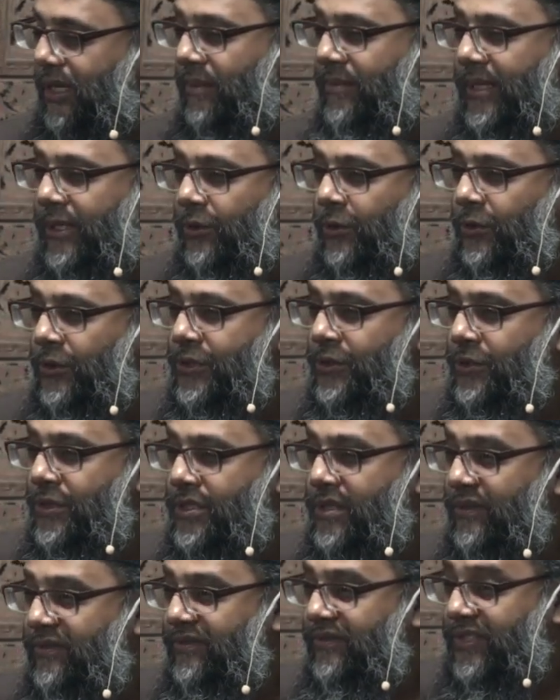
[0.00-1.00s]
to commit all
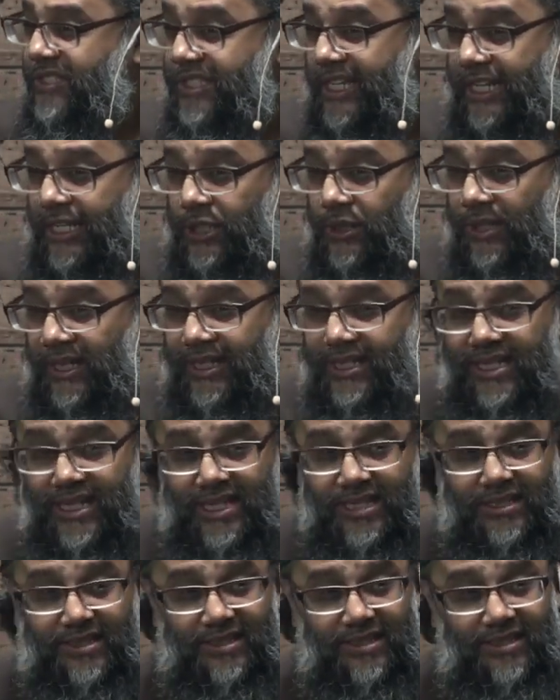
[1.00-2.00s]
sorts of sexual
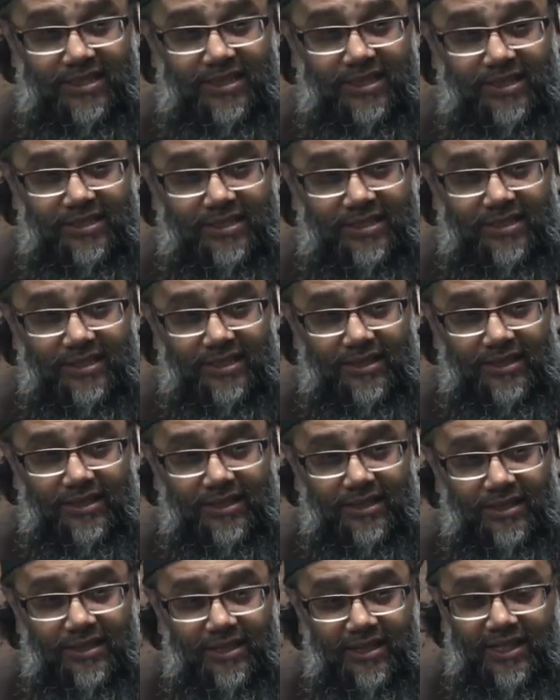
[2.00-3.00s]
indecencies.
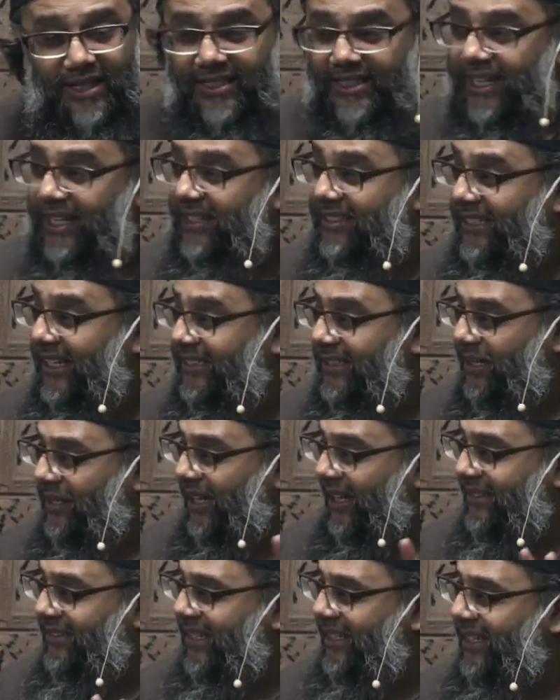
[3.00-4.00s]
And
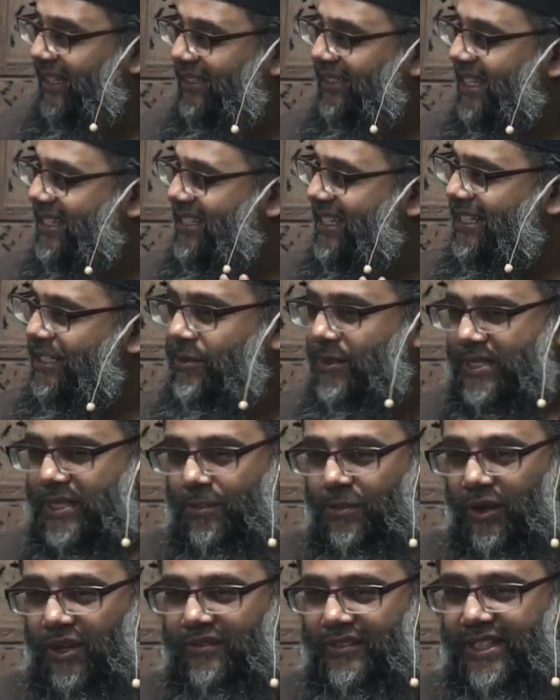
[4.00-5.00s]
then Allah sent to us a
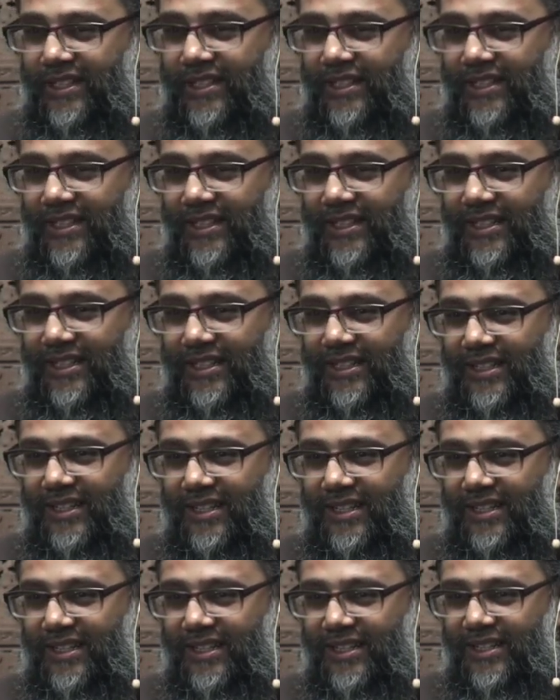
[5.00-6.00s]
prophet,
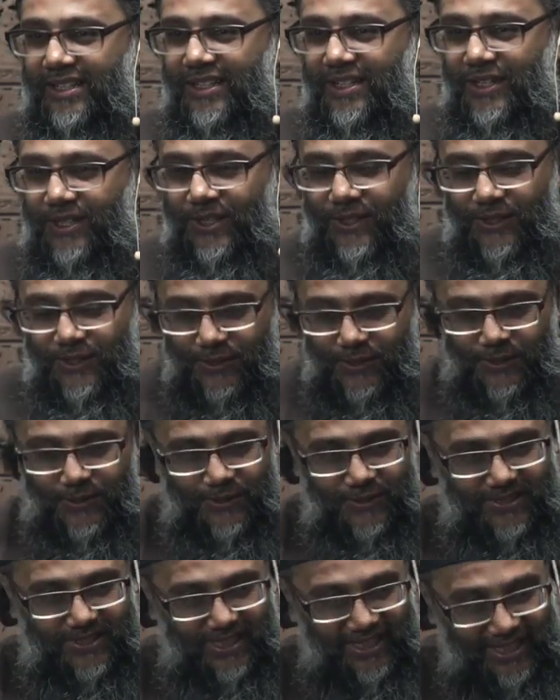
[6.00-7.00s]

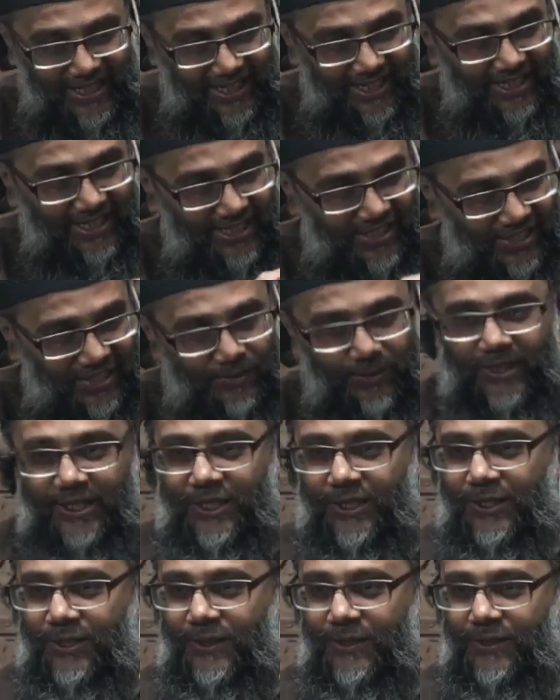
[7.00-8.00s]
whose lineage we
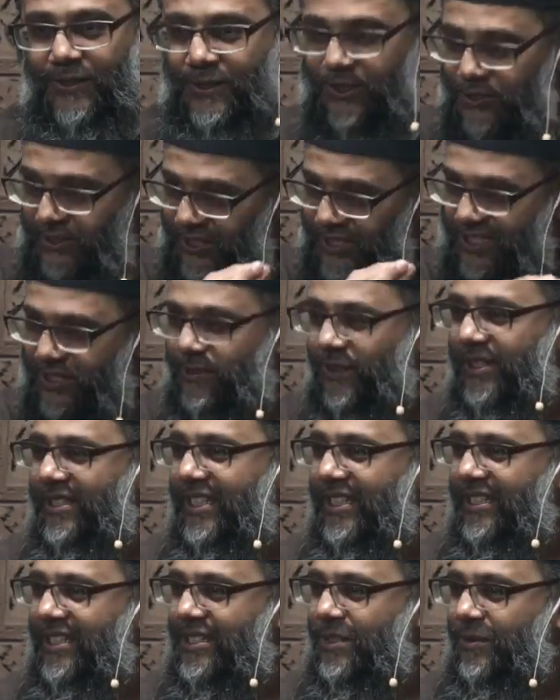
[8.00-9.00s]
knew, whose
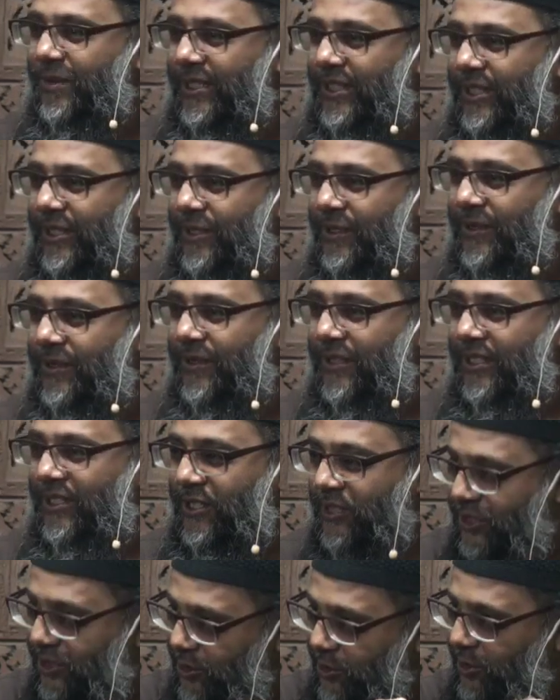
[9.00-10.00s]
trustworthiness we knew,
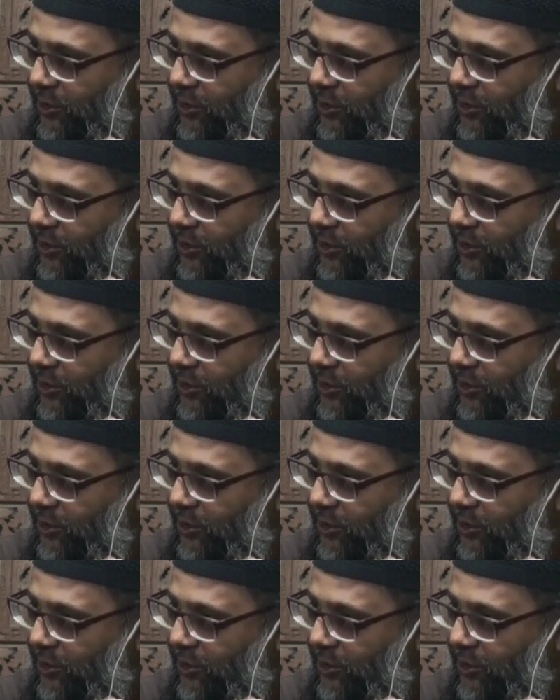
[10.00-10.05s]
whose